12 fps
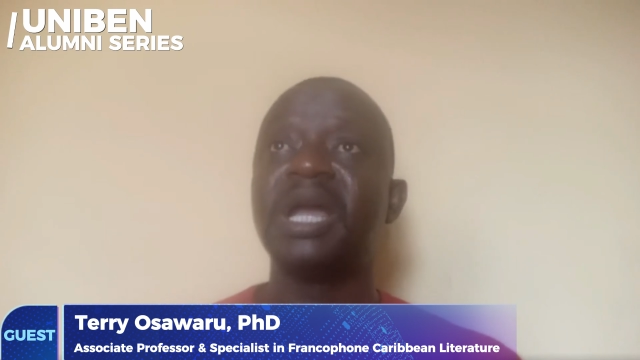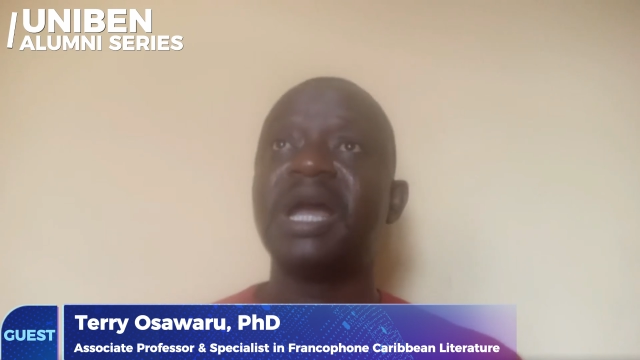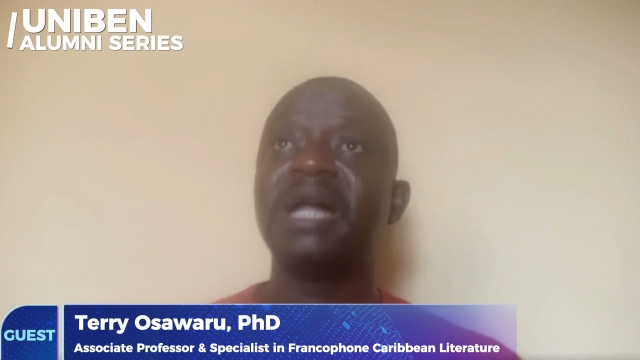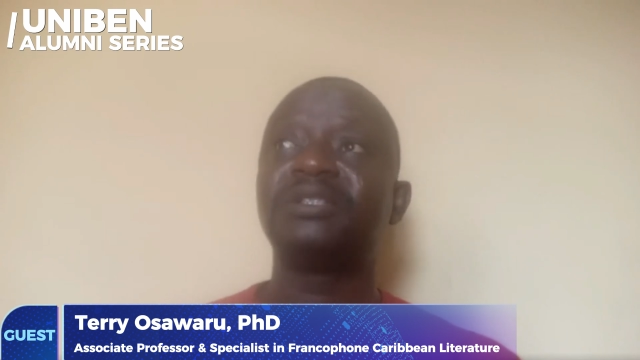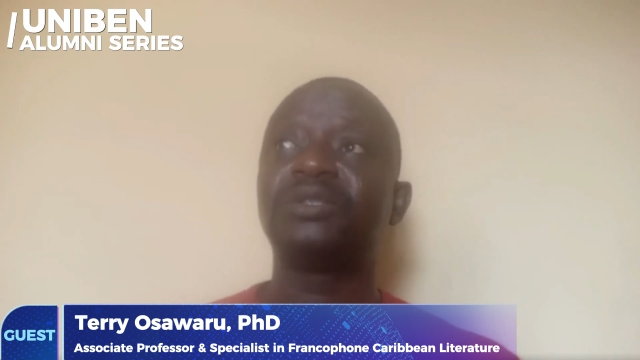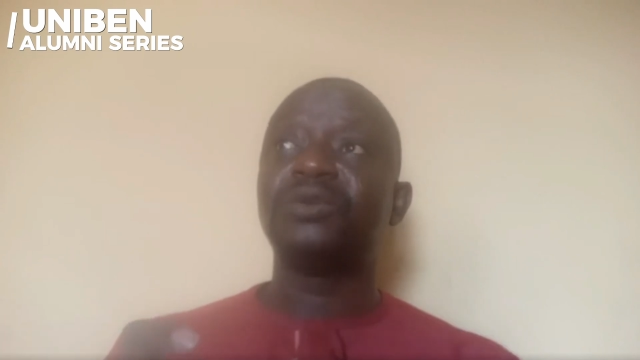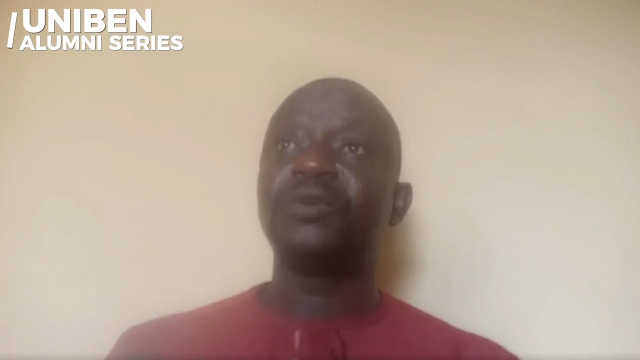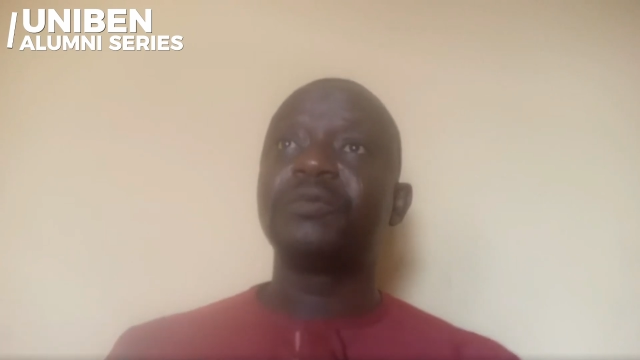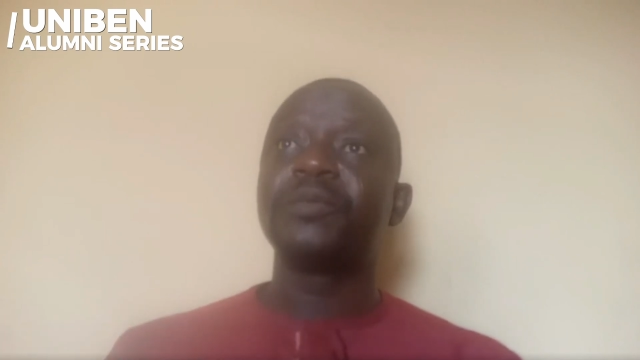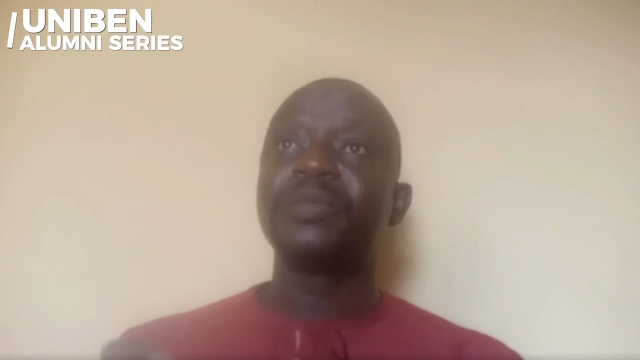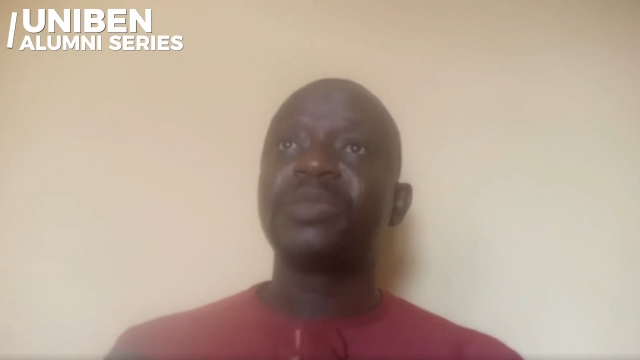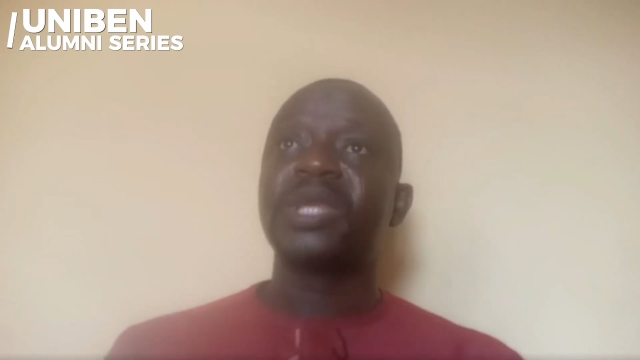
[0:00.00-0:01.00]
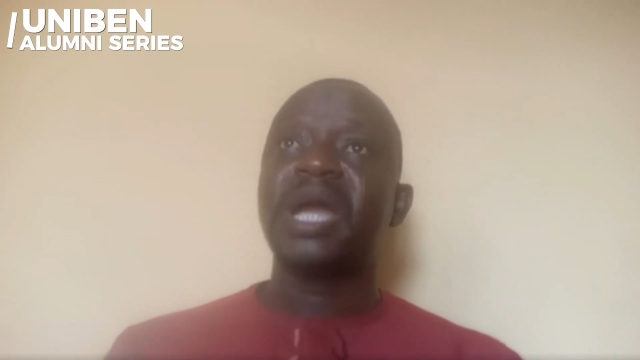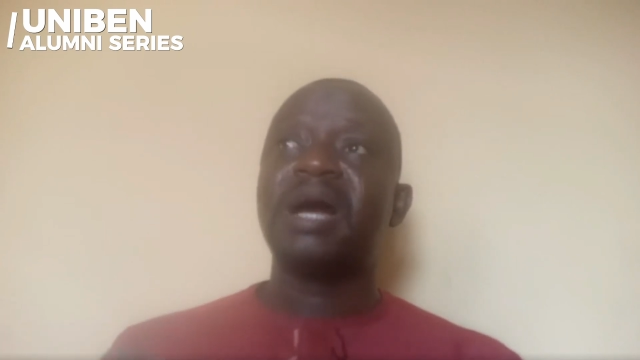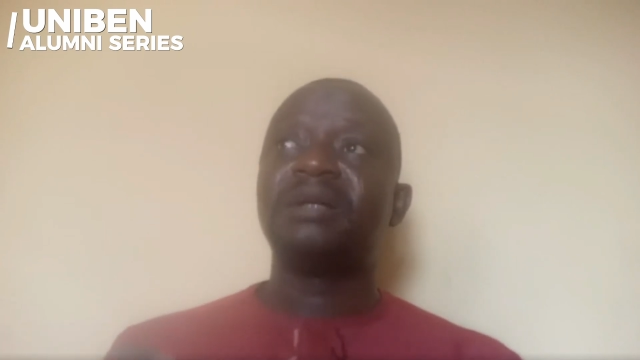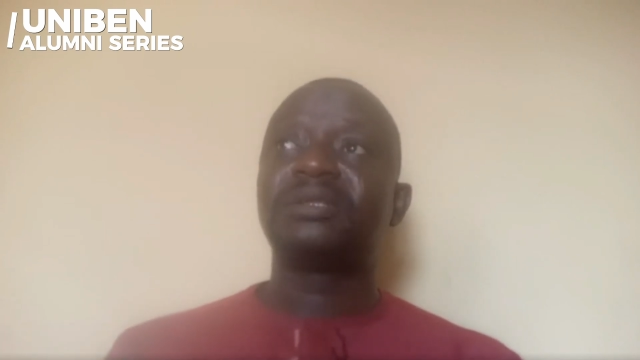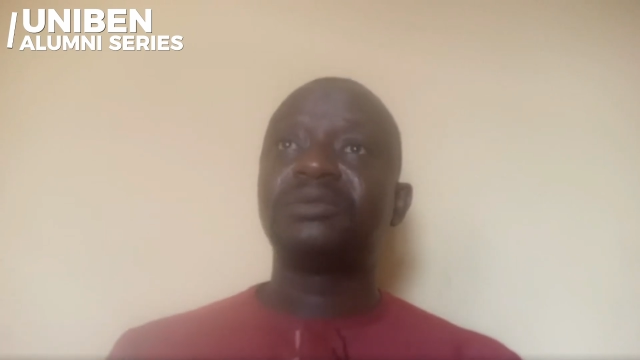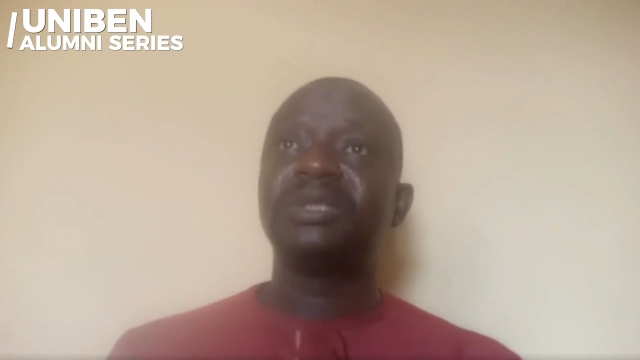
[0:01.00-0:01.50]
And so
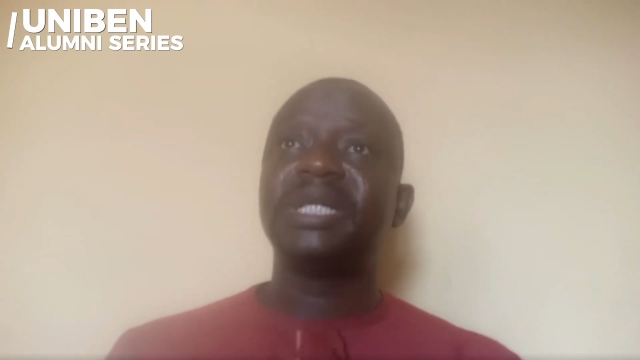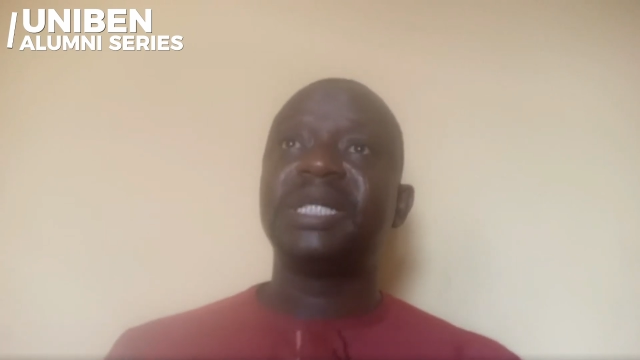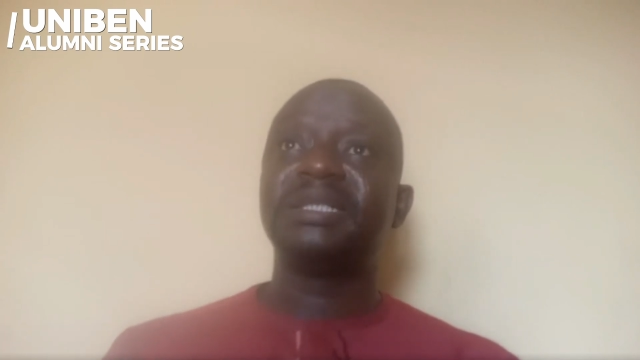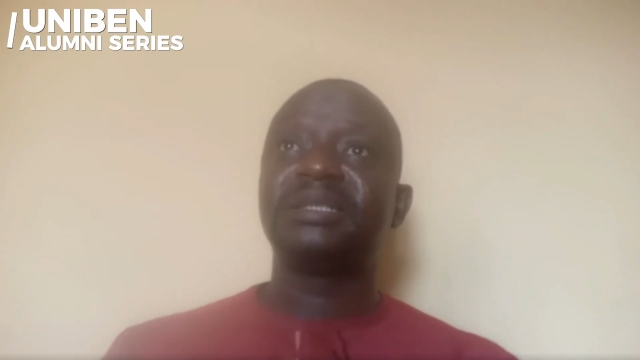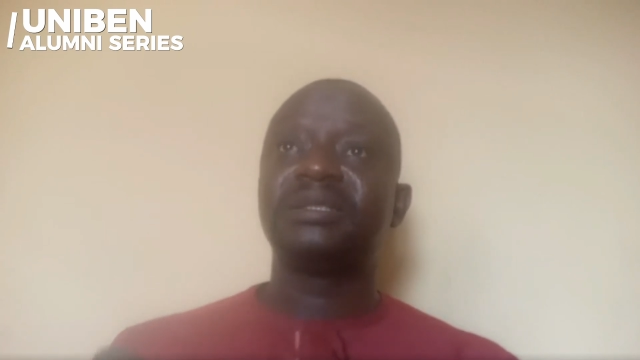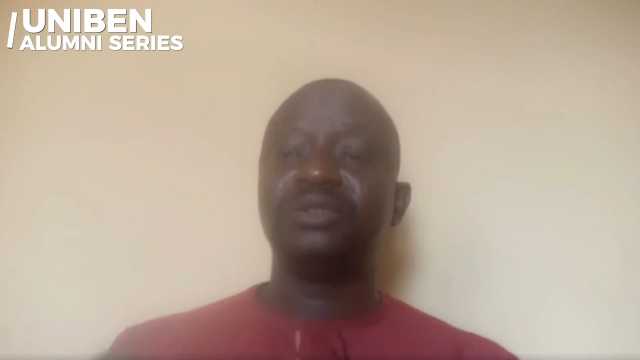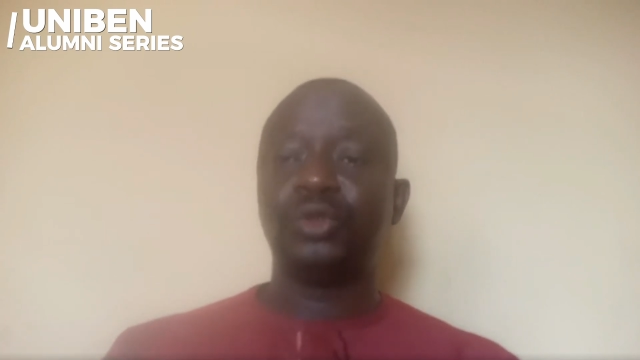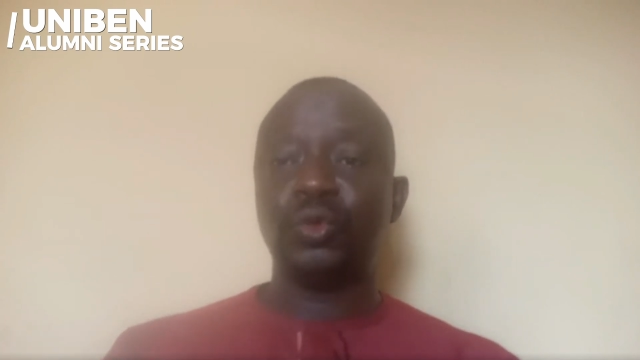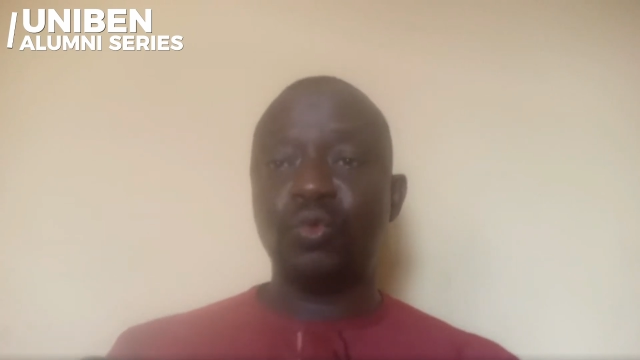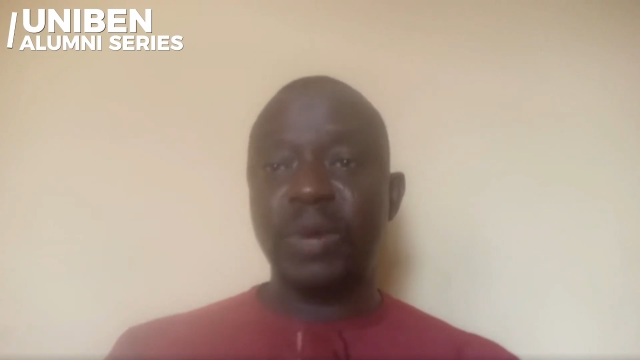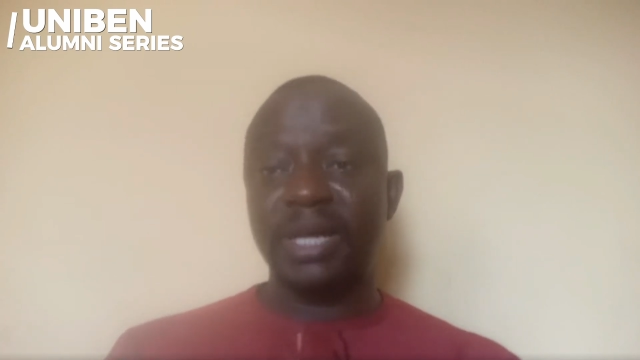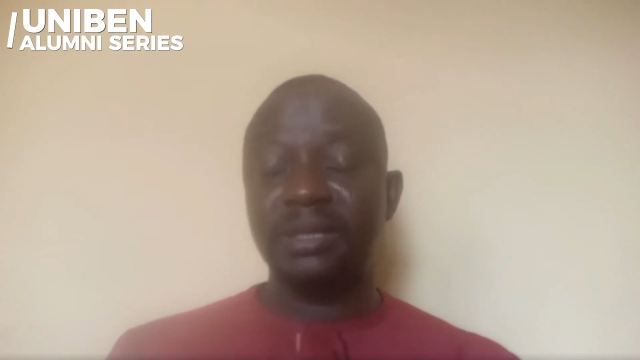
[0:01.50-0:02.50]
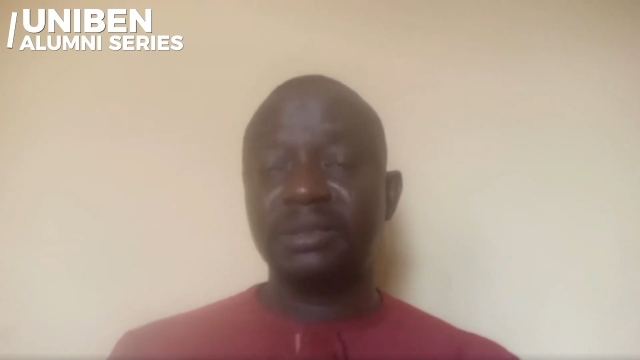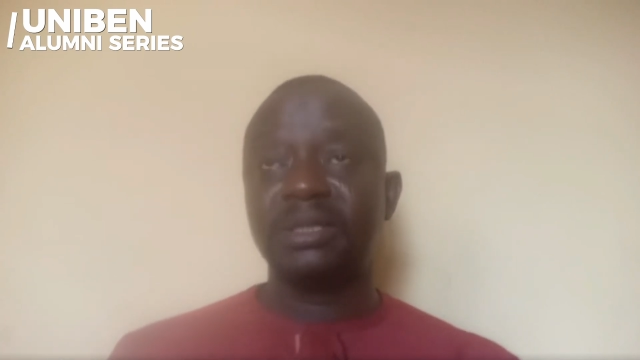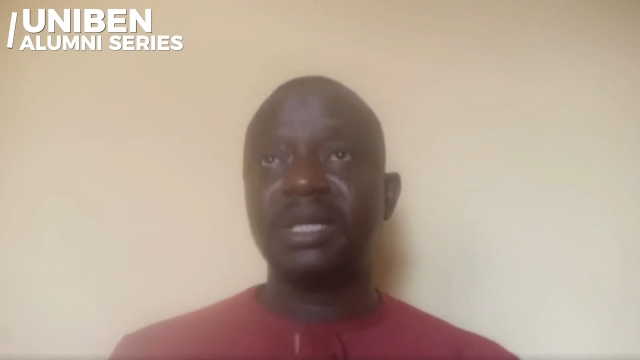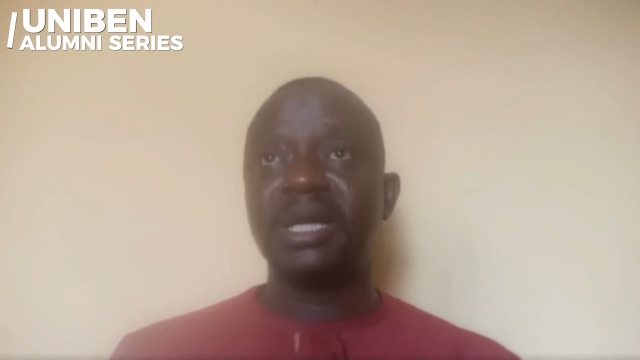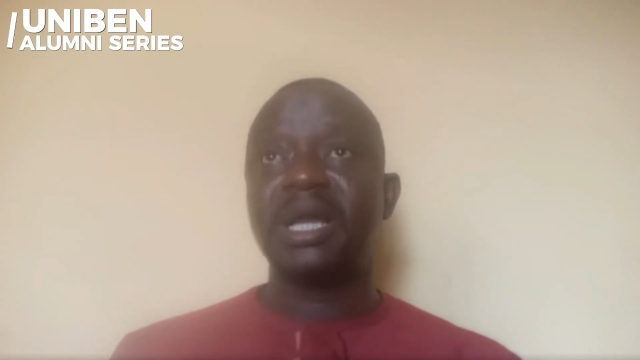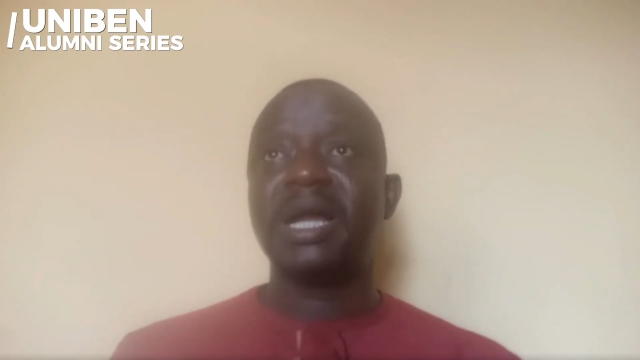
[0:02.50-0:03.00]
our students do well,
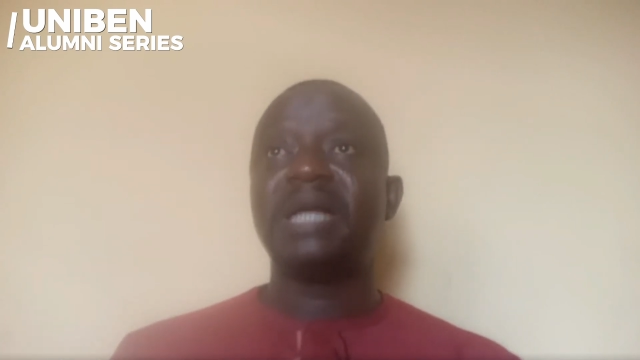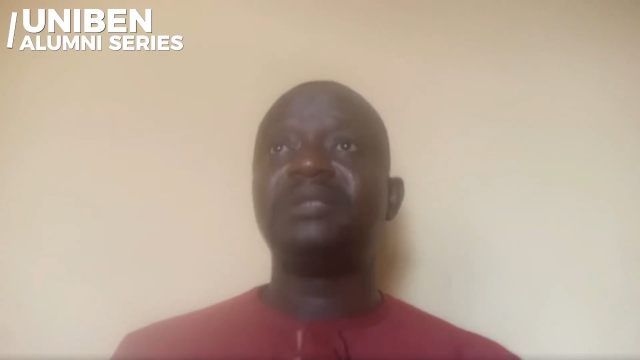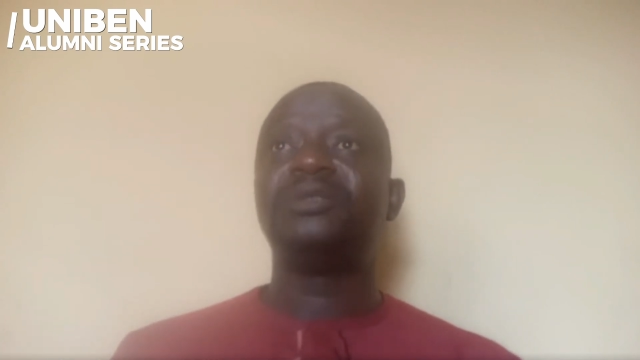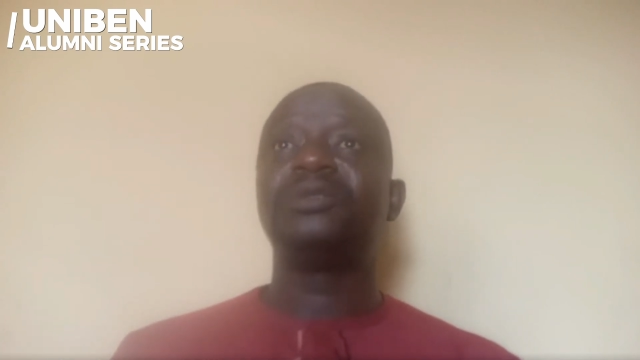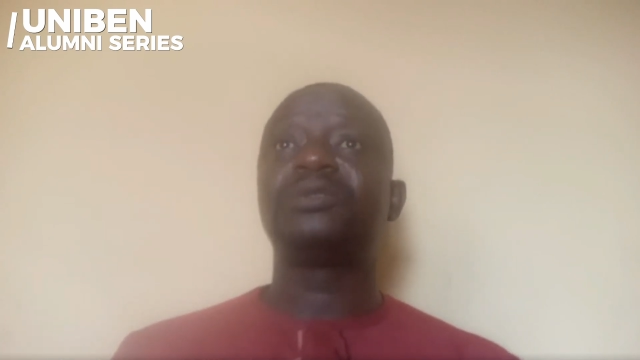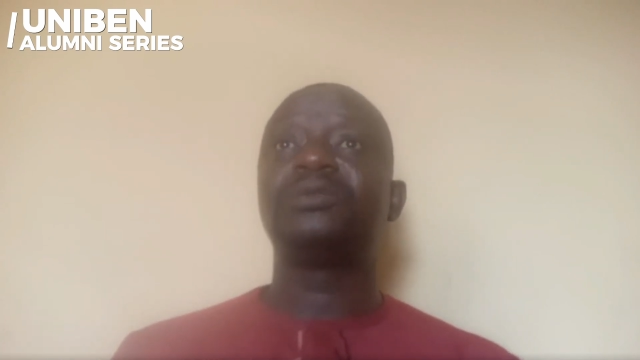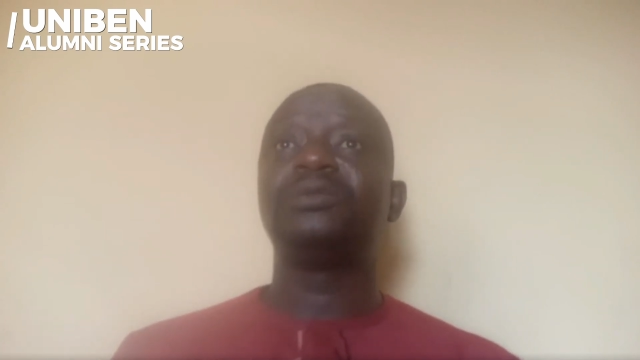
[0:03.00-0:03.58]
and those who